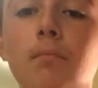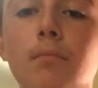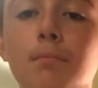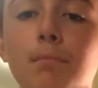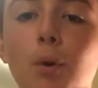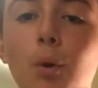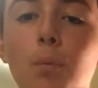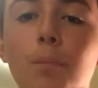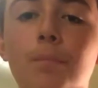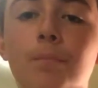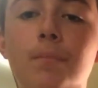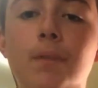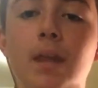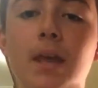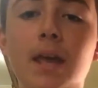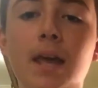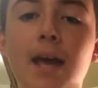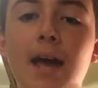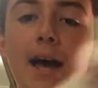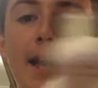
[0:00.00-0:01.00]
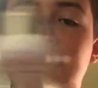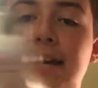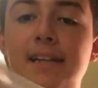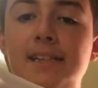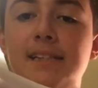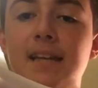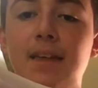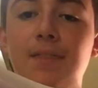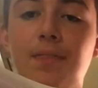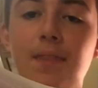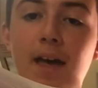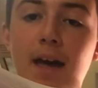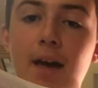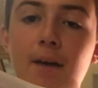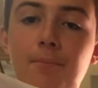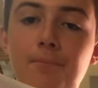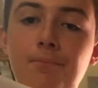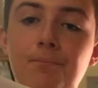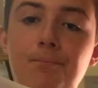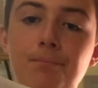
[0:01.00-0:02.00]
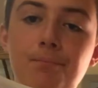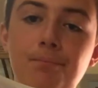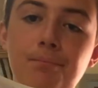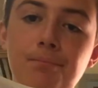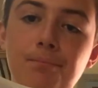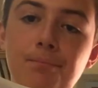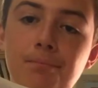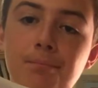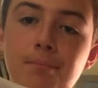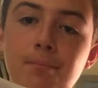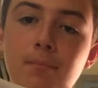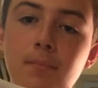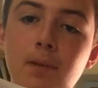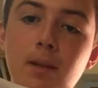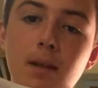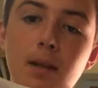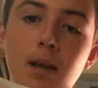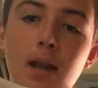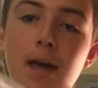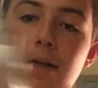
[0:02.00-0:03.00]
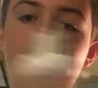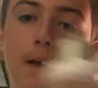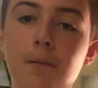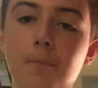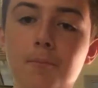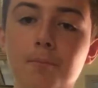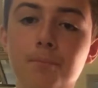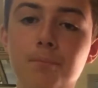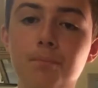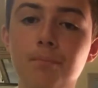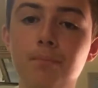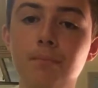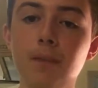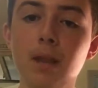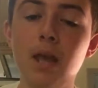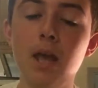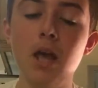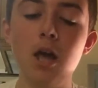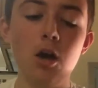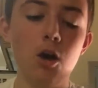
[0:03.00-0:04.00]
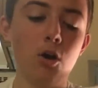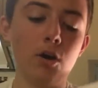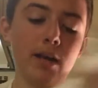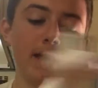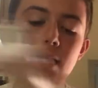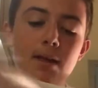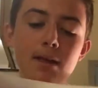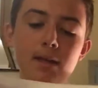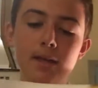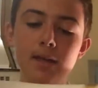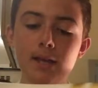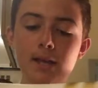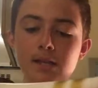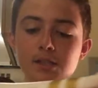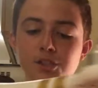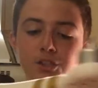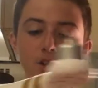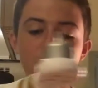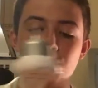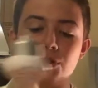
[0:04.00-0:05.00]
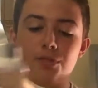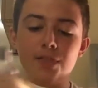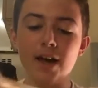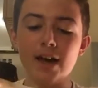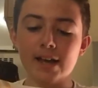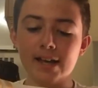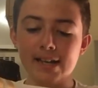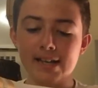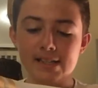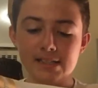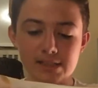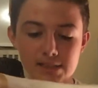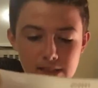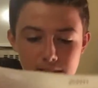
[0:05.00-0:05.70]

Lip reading: Boom. And it is in there. Like that. Okay, so that is